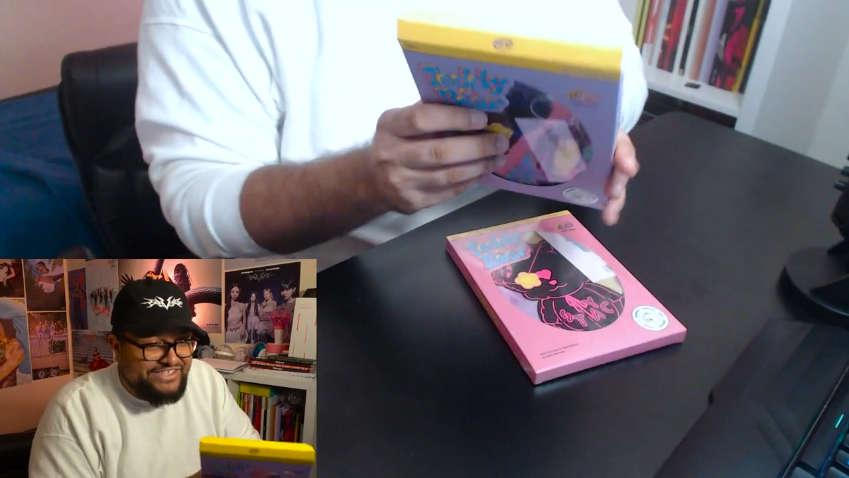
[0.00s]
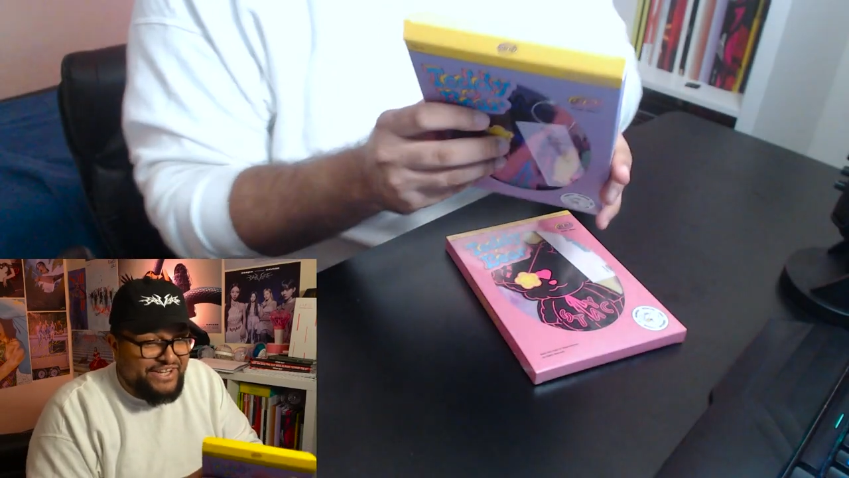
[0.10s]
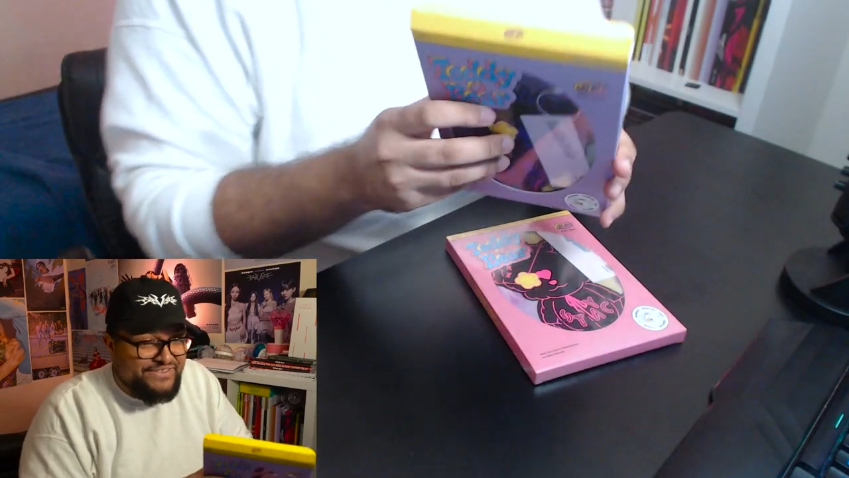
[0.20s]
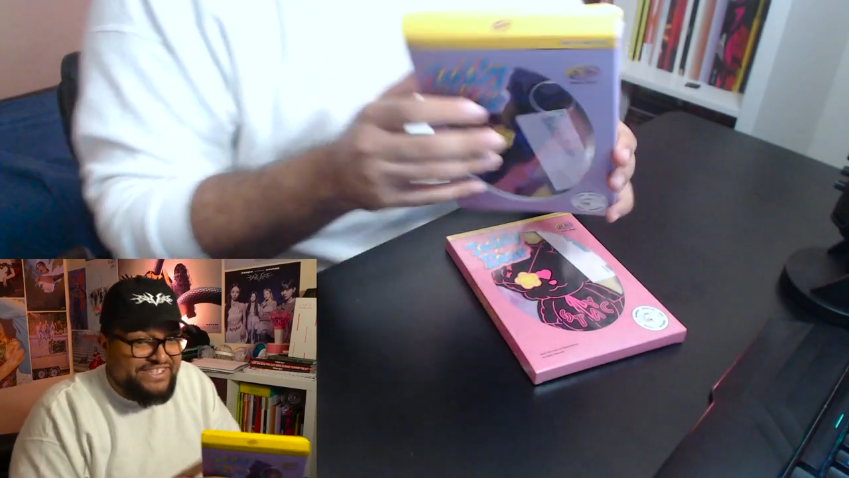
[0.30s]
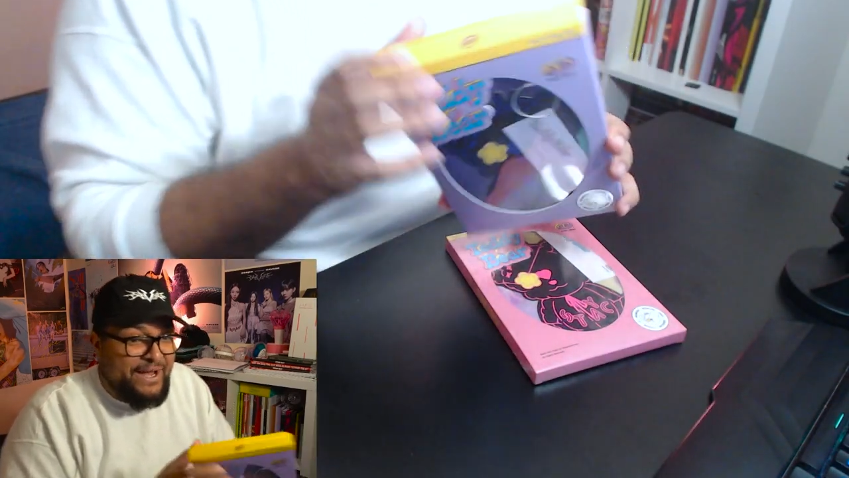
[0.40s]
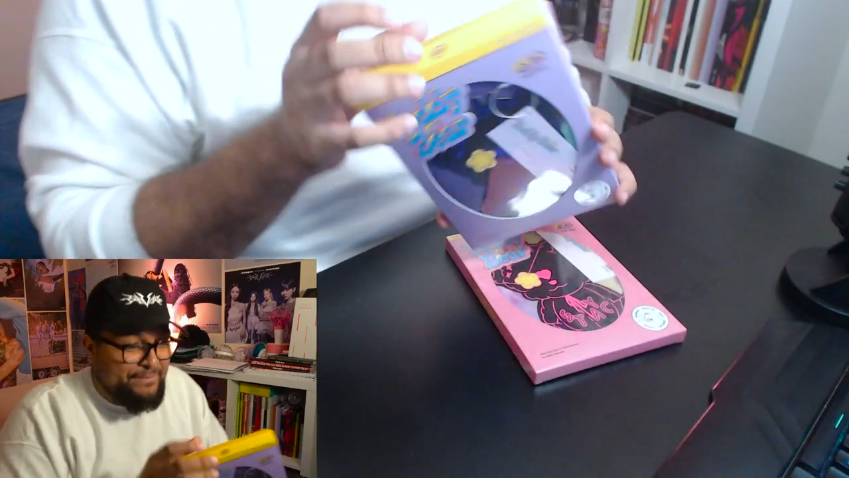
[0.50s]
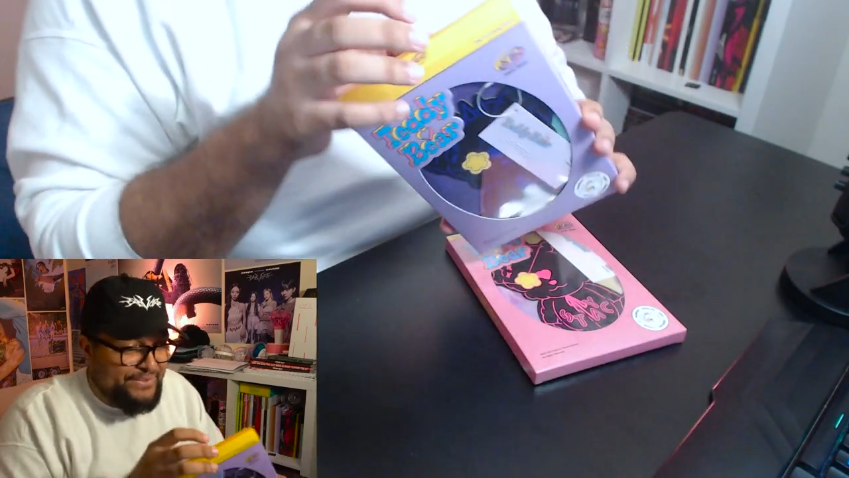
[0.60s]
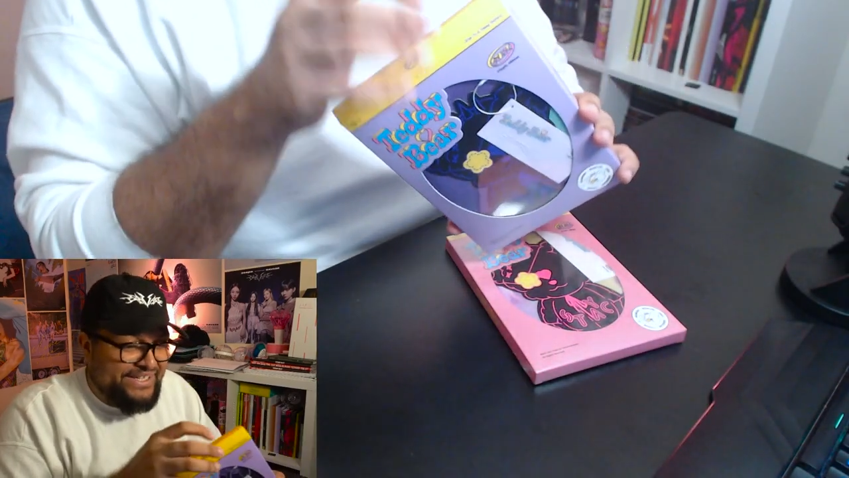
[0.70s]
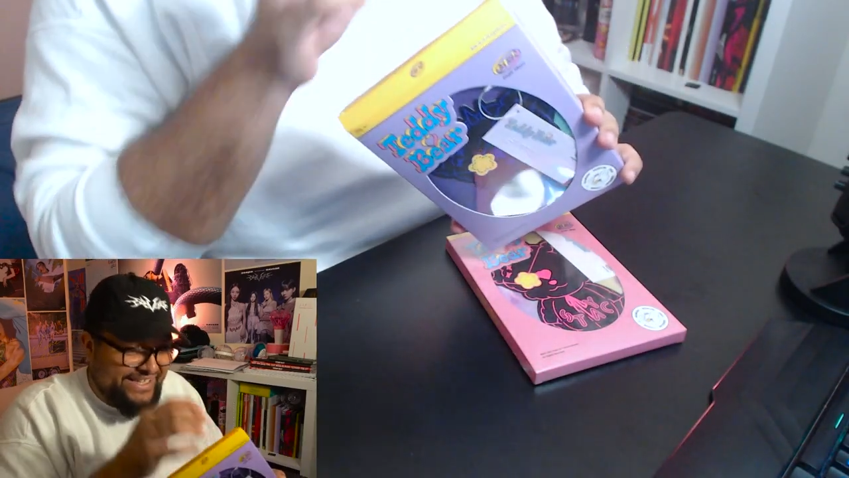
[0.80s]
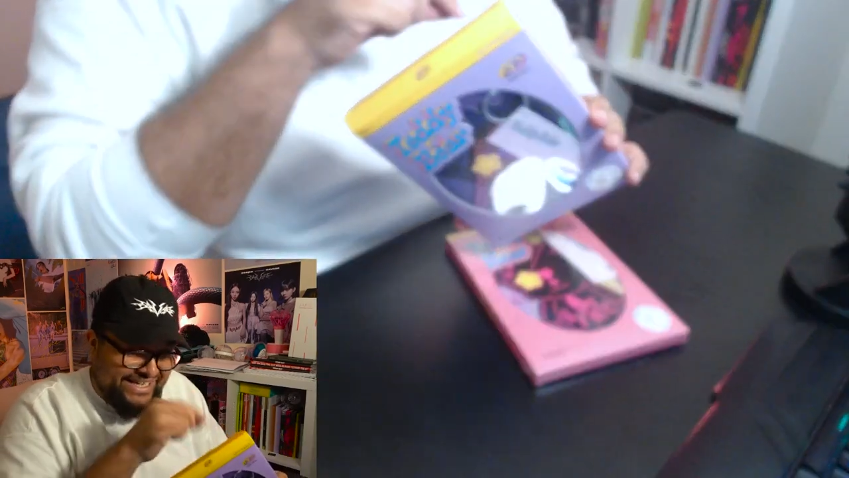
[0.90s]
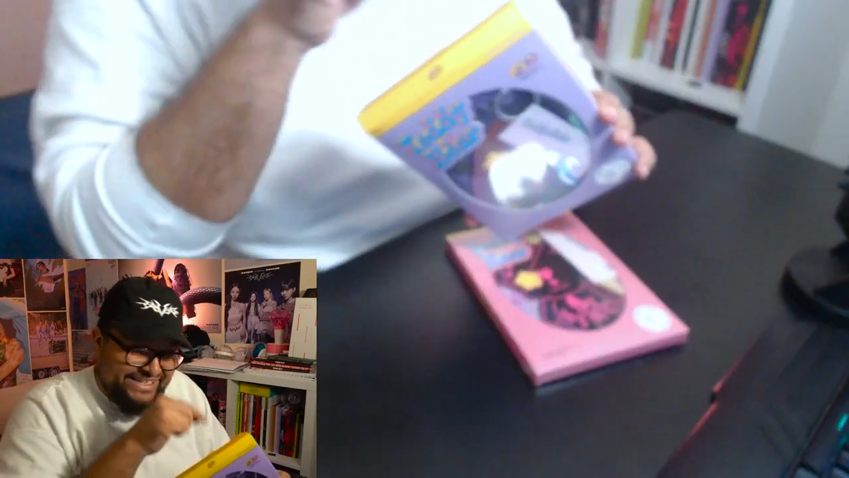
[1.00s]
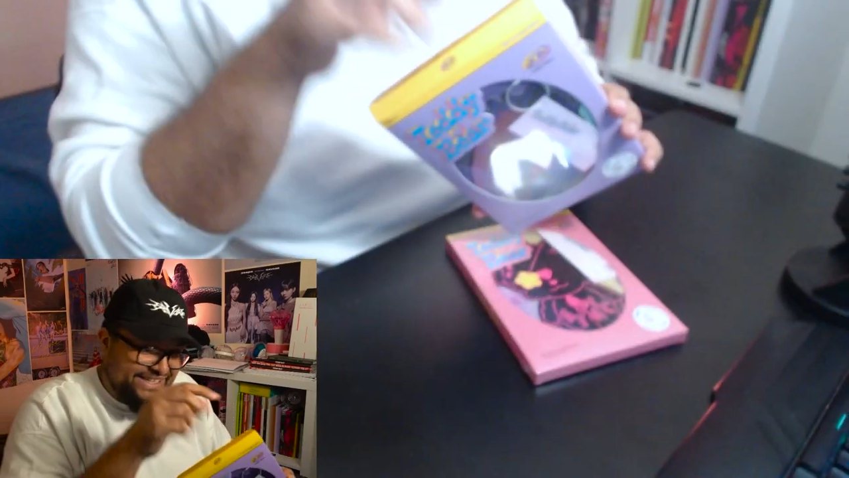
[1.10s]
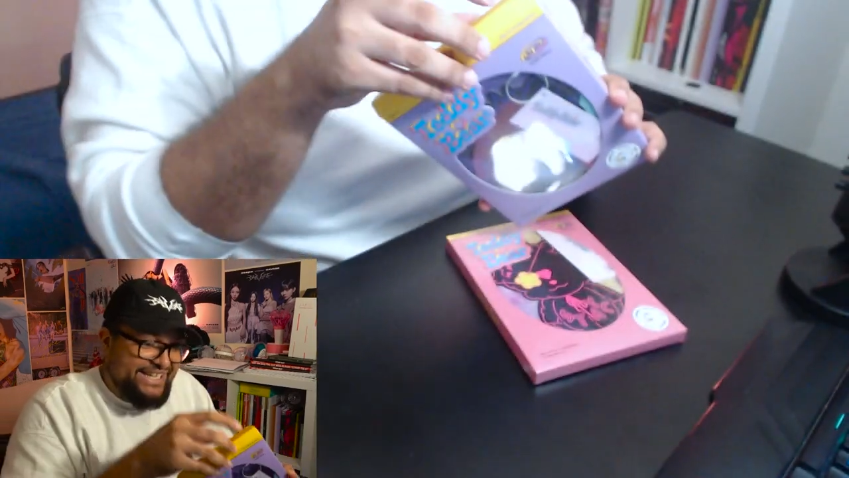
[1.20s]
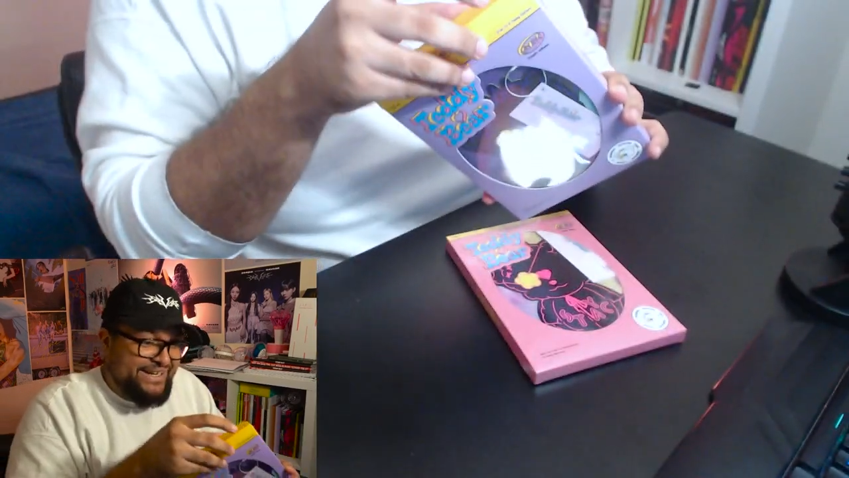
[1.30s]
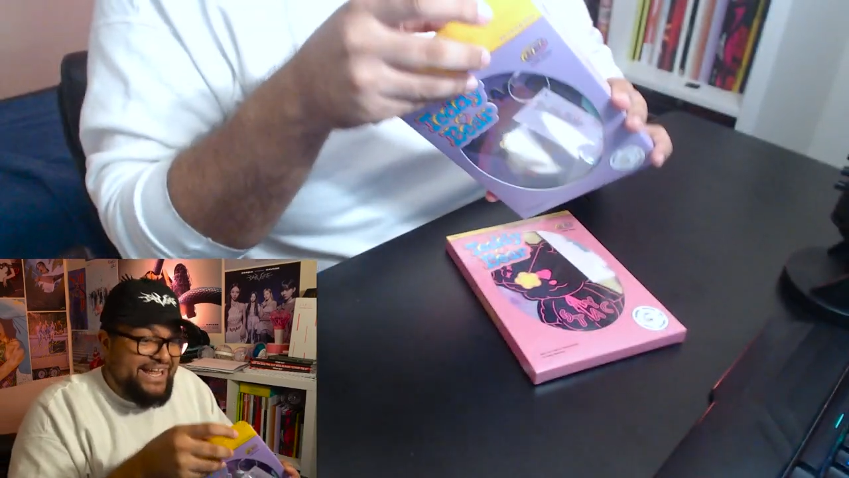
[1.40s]
tough time putting that
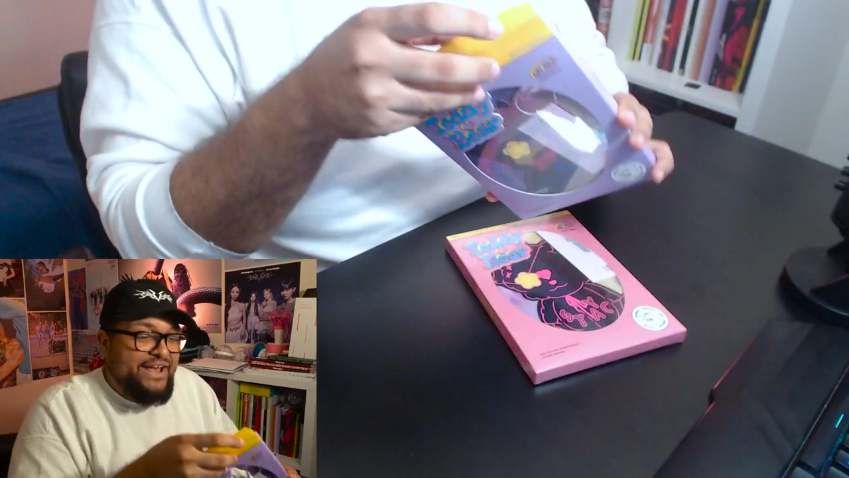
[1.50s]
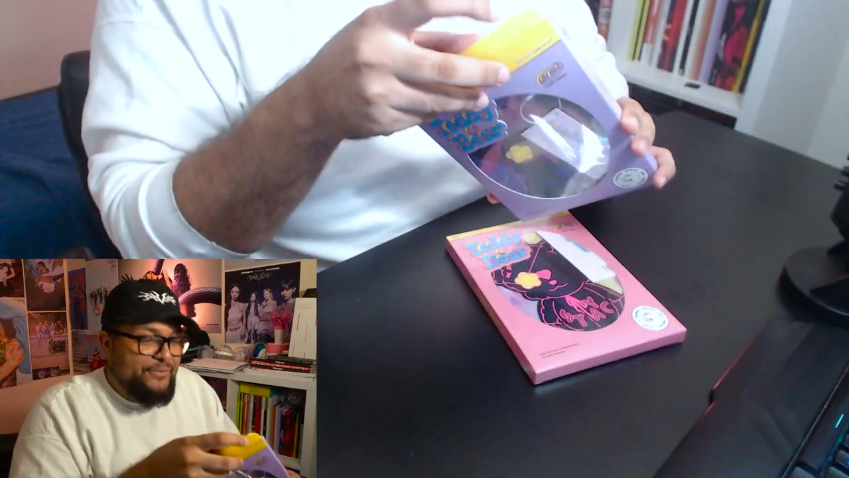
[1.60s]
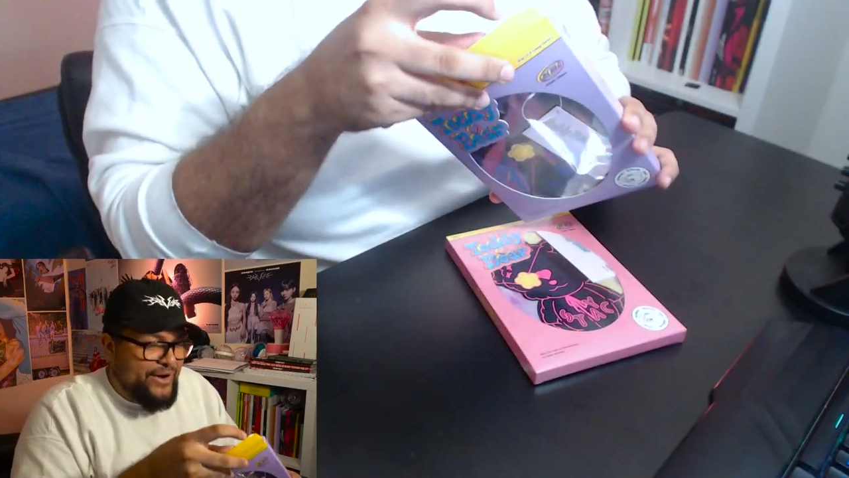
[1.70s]
thing in.